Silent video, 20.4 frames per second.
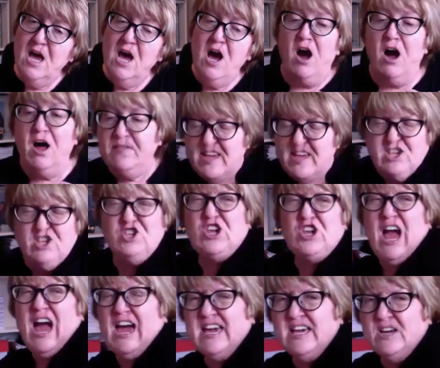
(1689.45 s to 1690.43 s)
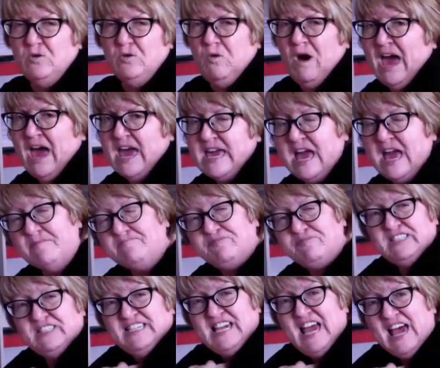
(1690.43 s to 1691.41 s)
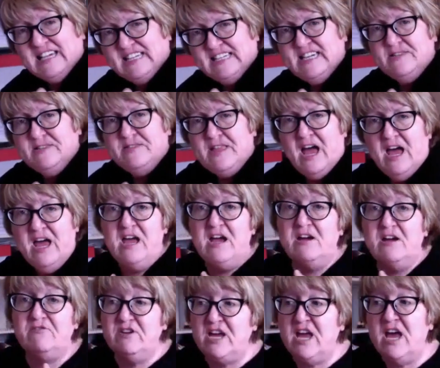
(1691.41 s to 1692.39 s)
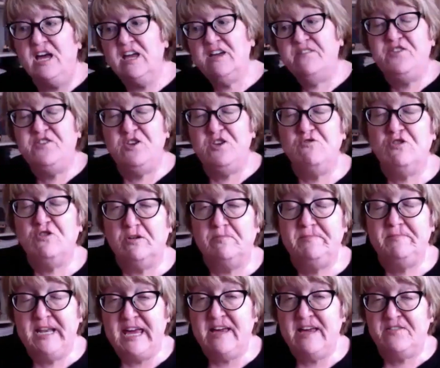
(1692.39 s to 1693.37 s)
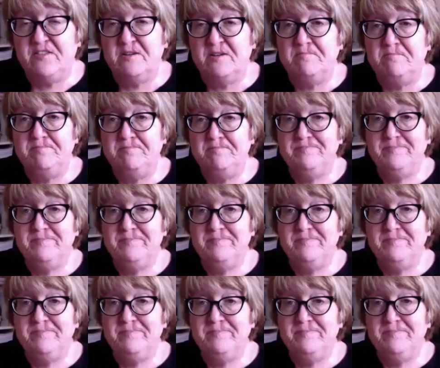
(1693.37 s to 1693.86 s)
Are they shying away and protecting that area if you come near them?